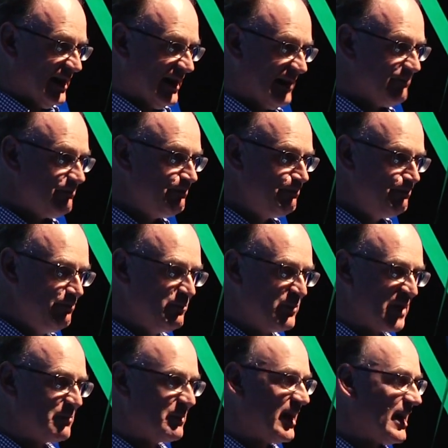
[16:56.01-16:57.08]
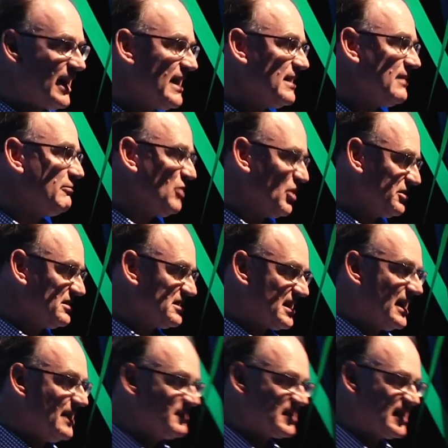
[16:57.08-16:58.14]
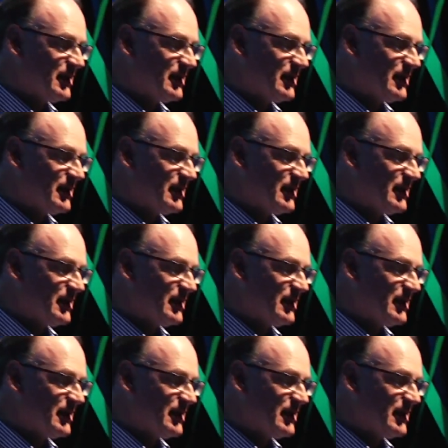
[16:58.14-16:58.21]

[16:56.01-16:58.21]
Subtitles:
But by modern times,